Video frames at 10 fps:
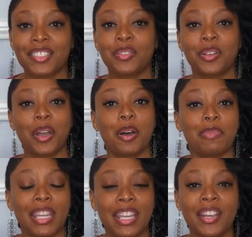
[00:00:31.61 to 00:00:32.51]
You could come
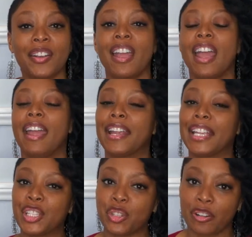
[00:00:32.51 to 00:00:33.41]
here and
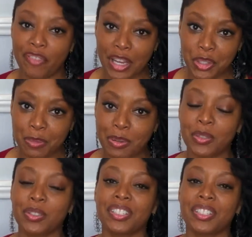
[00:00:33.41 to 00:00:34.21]
get your vegetables.